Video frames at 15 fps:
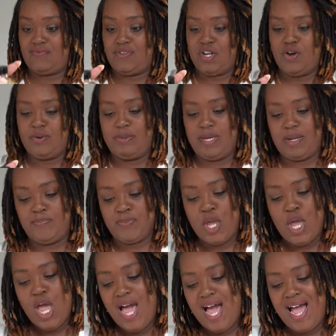if you know what
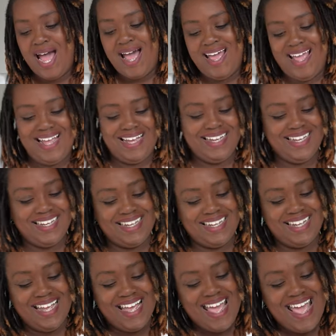I mean.
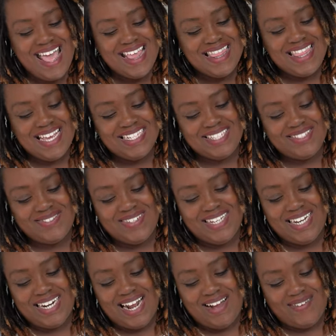This
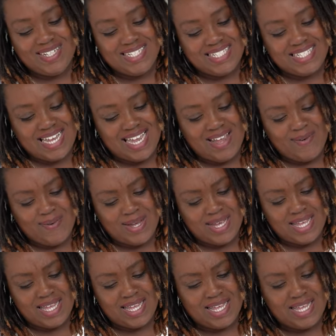one I want to say
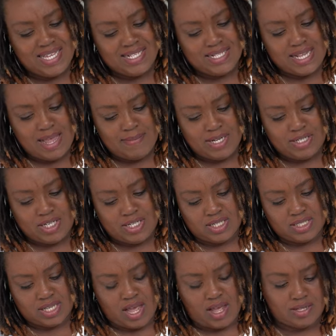was, how much did
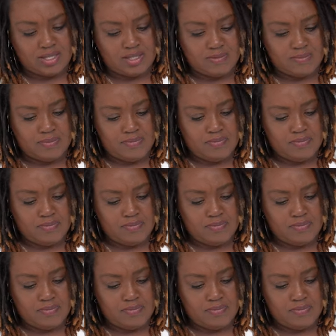this cost?